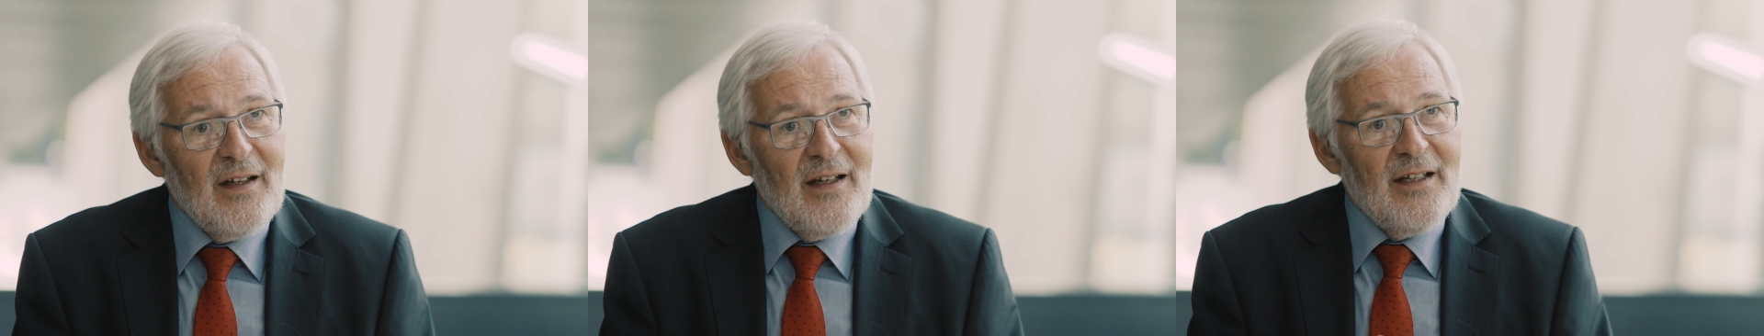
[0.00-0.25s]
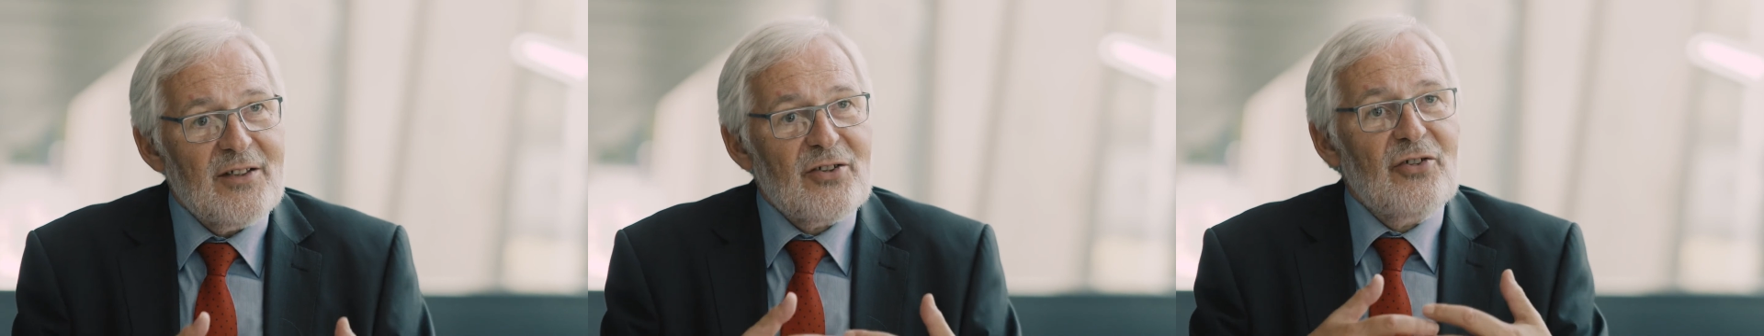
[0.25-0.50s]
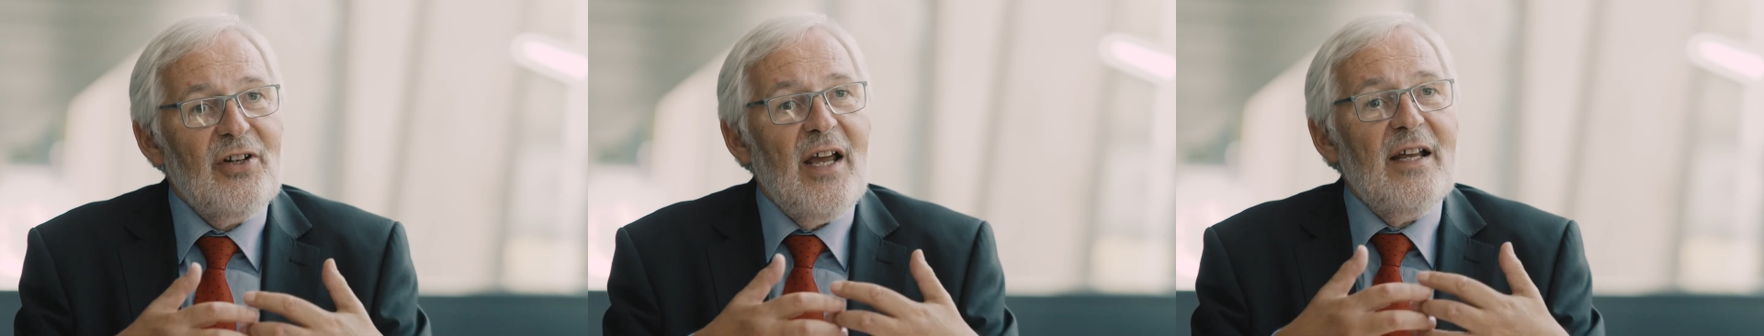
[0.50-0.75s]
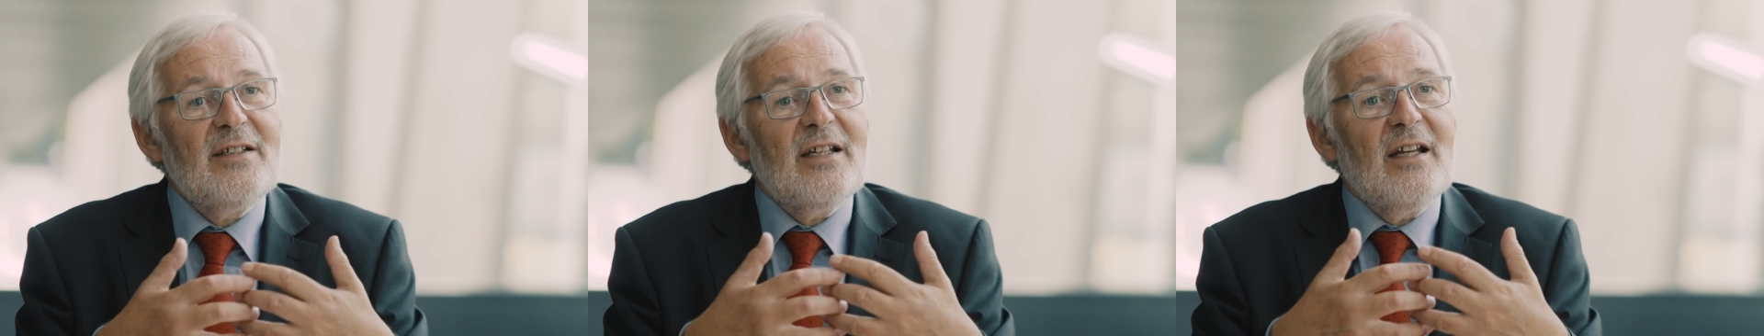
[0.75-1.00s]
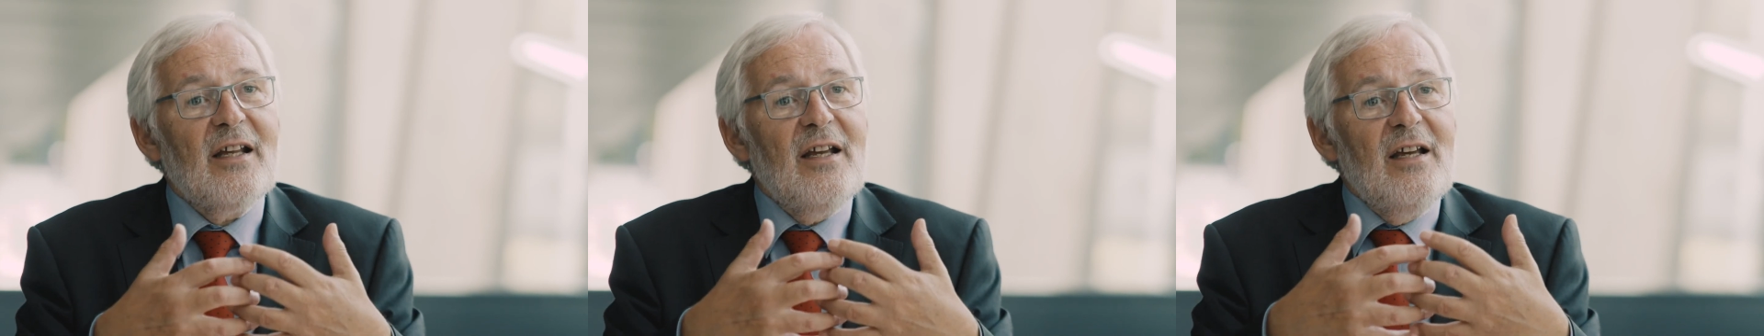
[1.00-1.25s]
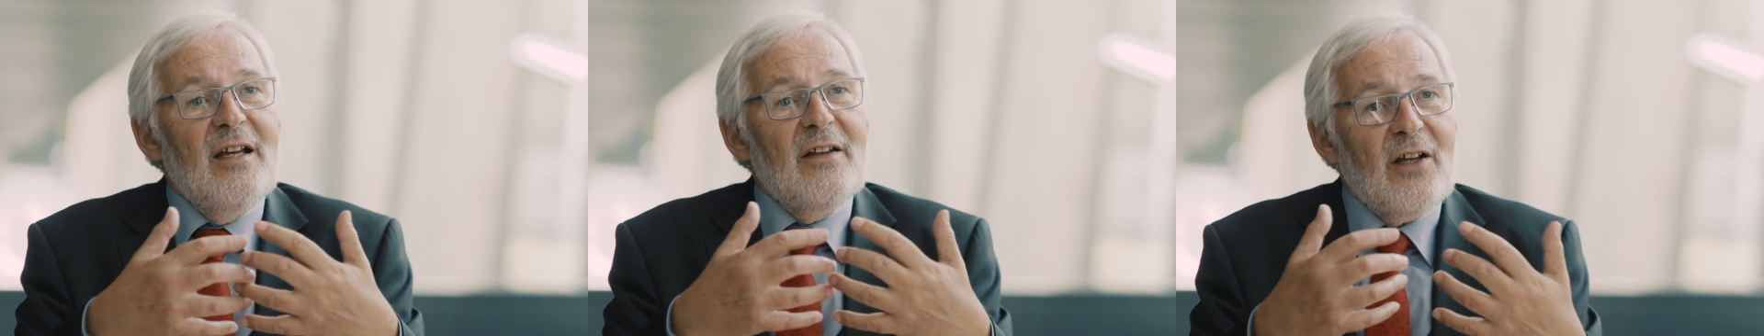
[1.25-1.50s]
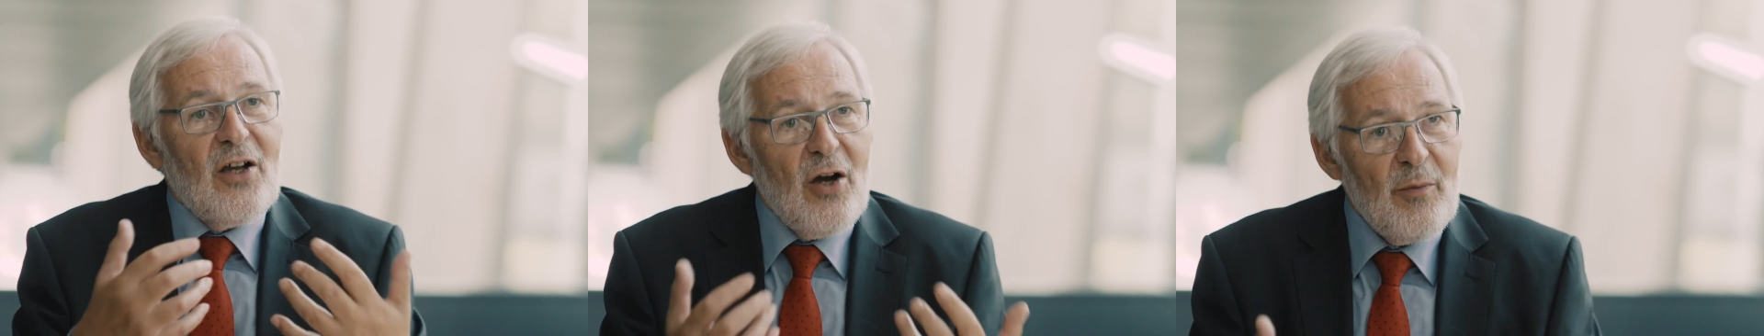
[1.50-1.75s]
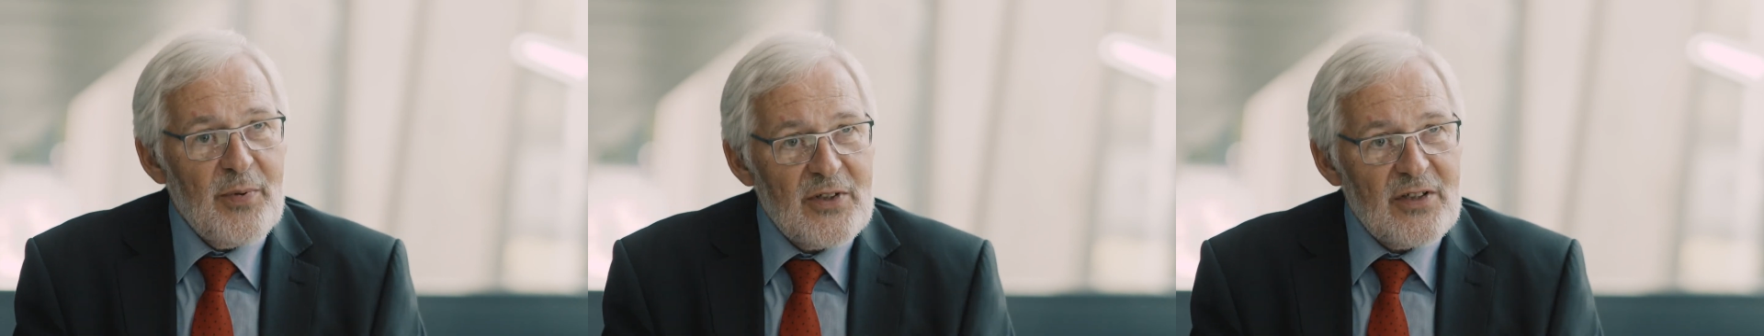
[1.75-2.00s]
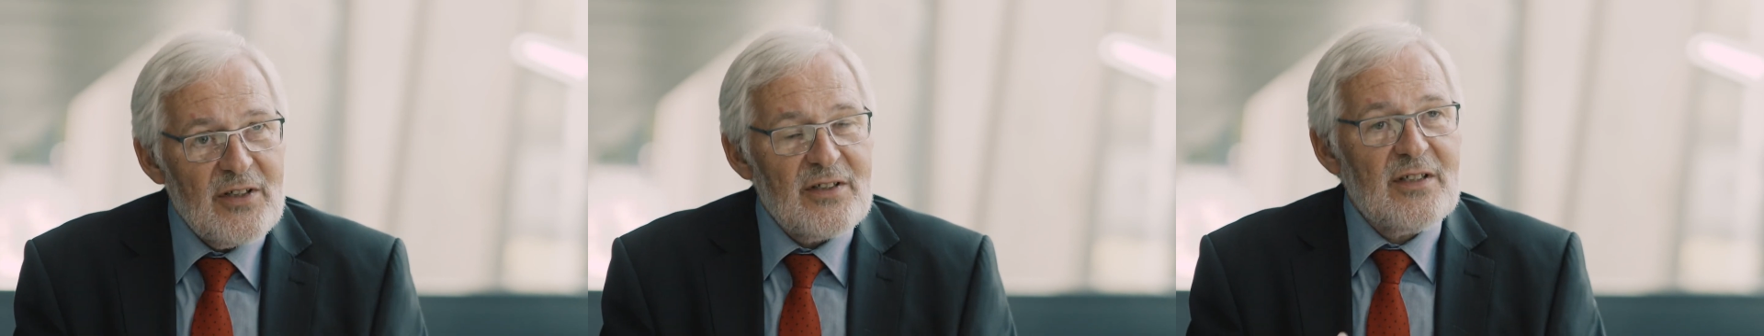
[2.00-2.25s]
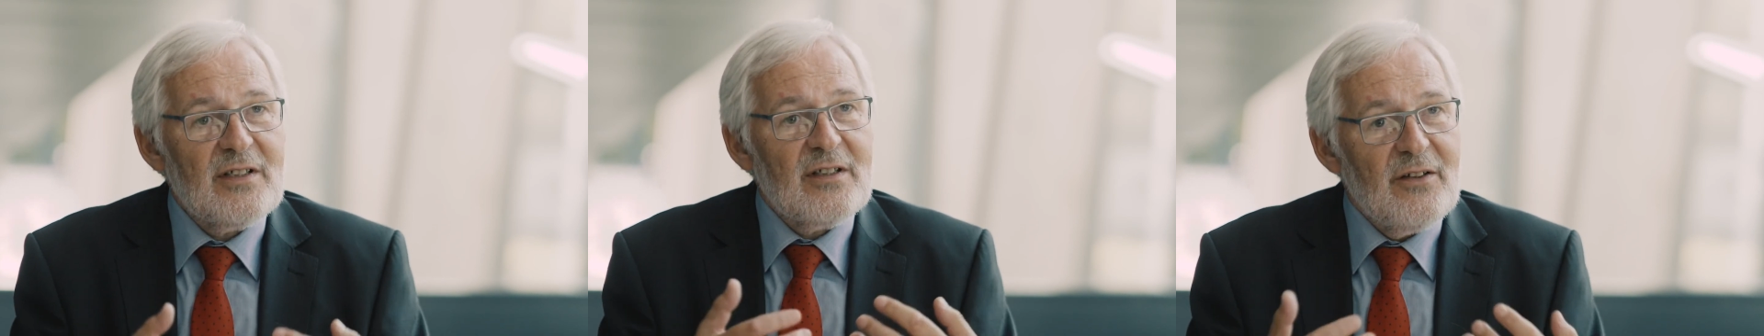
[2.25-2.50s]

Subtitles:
It's creating the competences